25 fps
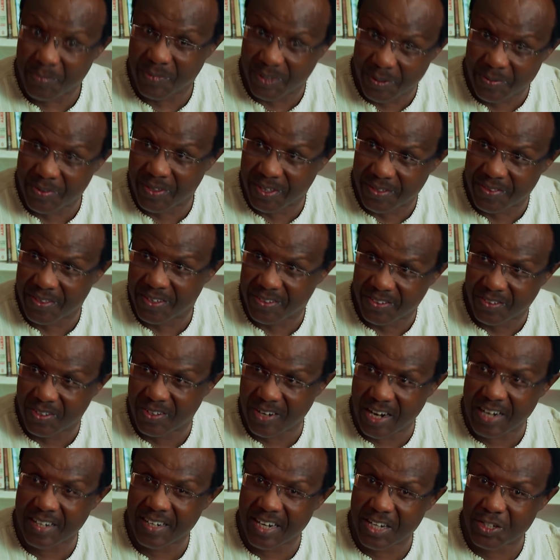the
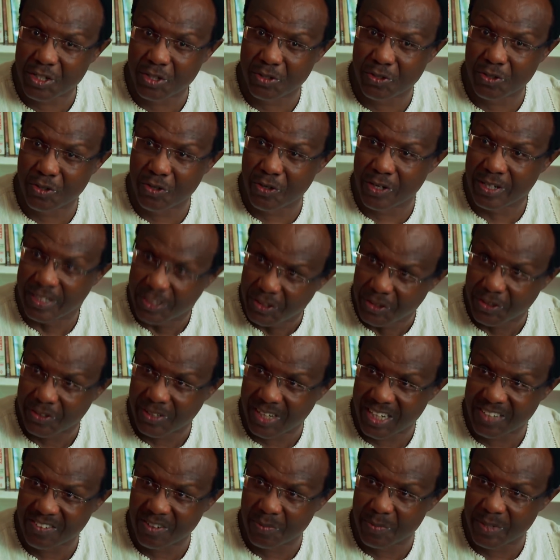Grand National
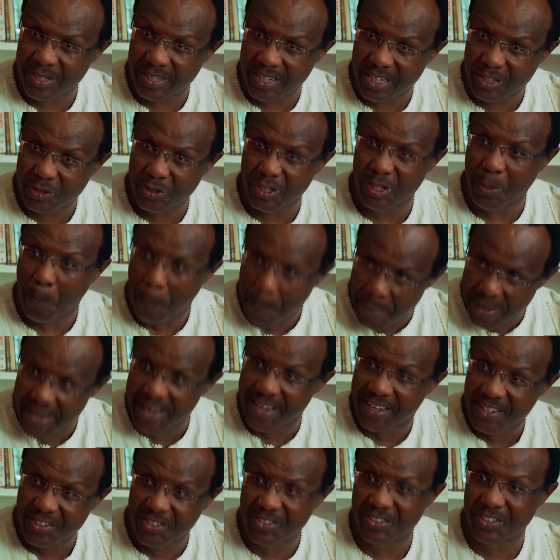Coalition government actually
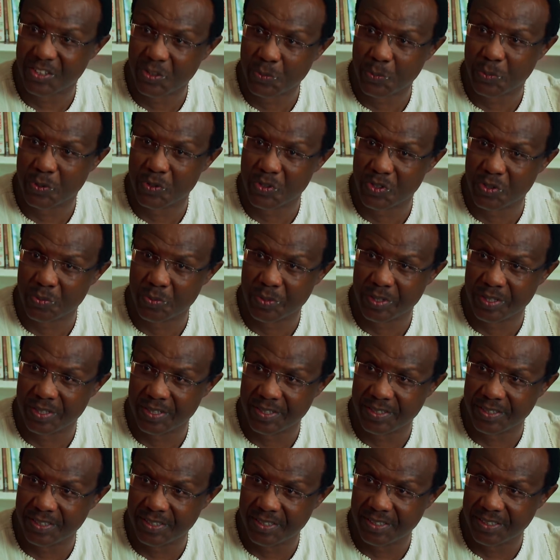bears
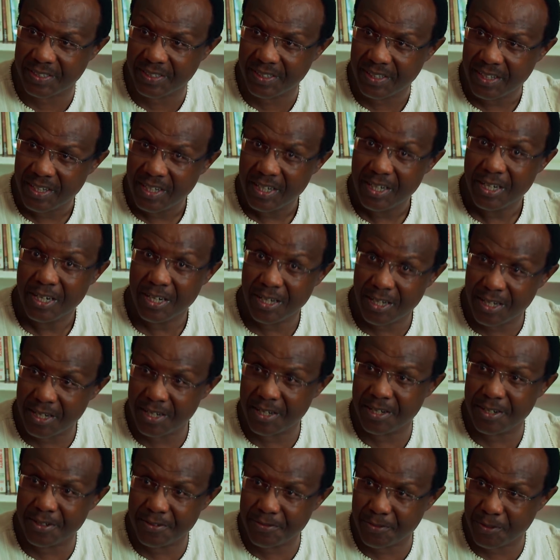responsibility
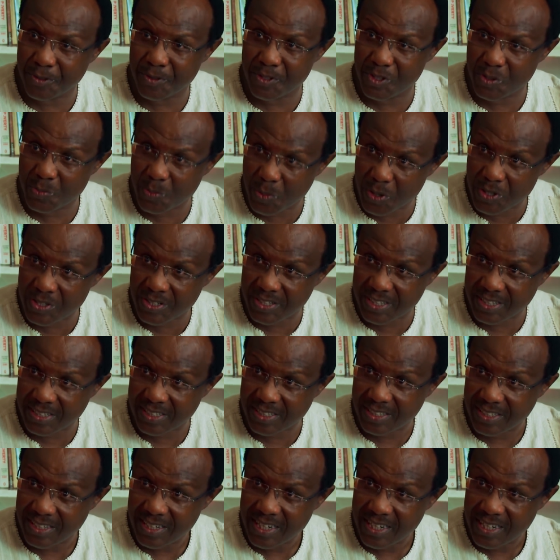for this project.